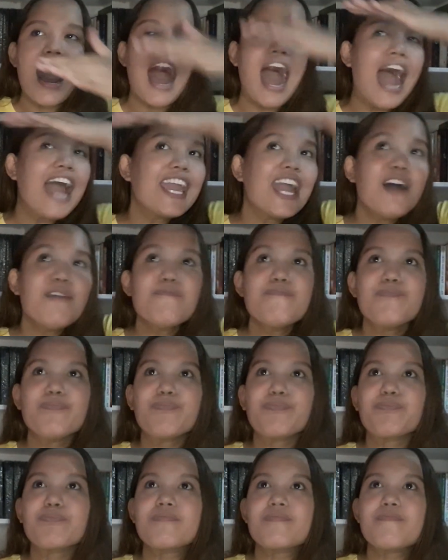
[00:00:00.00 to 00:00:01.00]
I am
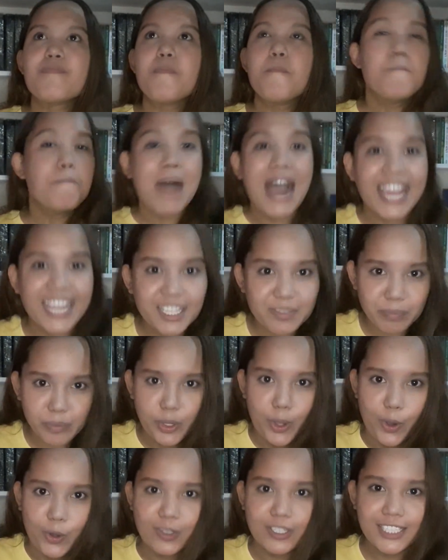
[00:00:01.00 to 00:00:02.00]
mind
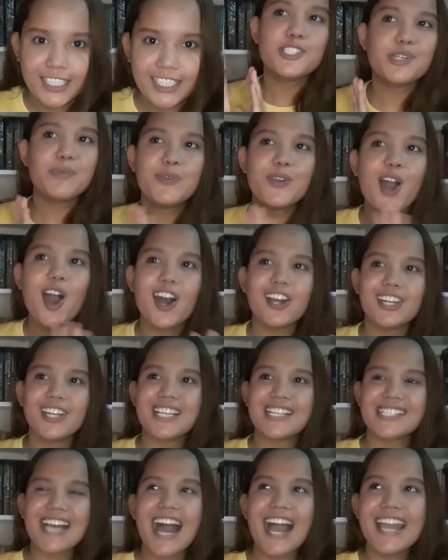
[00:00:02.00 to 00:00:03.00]
blown. To be
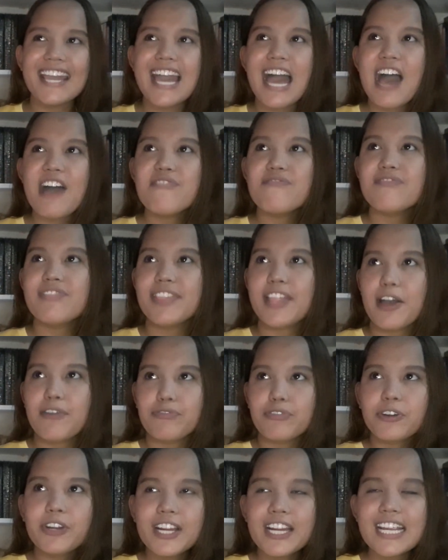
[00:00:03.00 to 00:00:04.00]
honest, I have
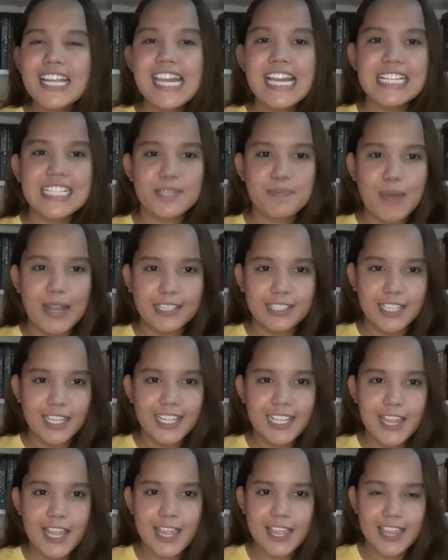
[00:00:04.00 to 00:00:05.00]
never
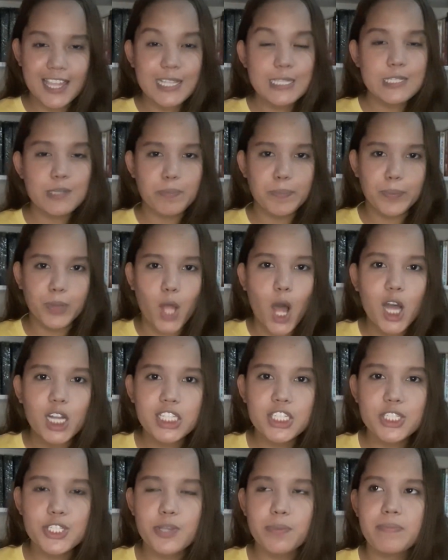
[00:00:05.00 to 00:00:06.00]
expected this
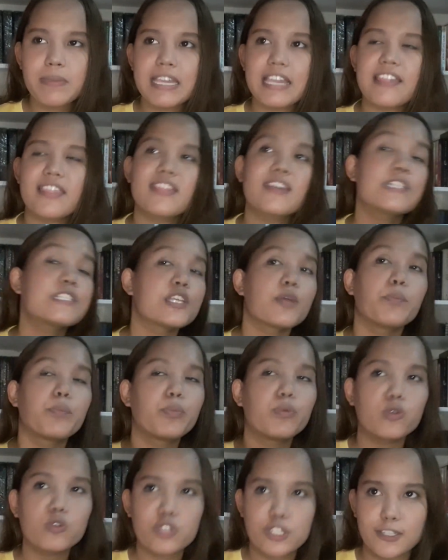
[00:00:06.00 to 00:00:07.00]
plot to be this
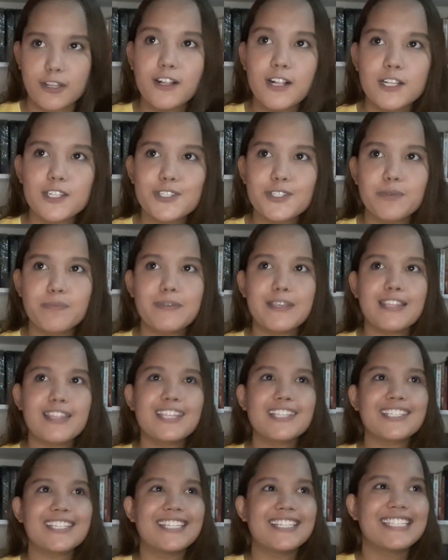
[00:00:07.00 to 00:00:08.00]
brutal, to be
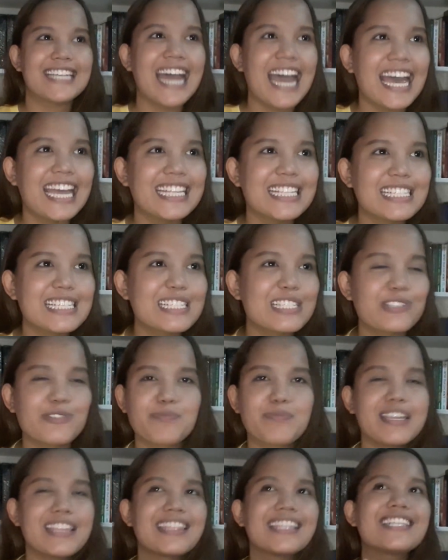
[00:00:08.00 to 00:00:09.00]
this intense, to
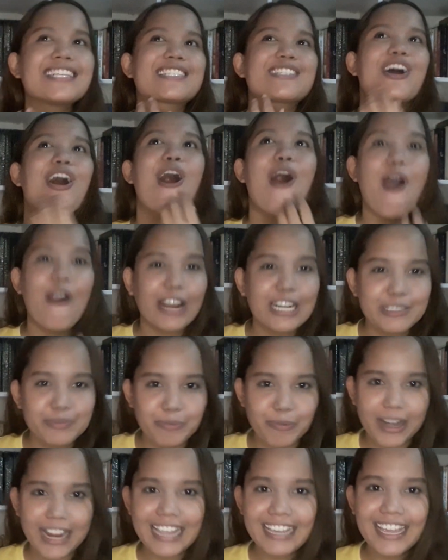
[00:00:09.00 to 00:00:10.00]
be this
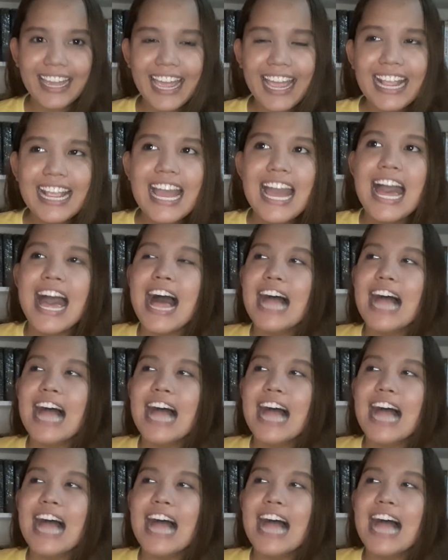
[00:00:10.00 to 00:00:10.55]
heartbreaking.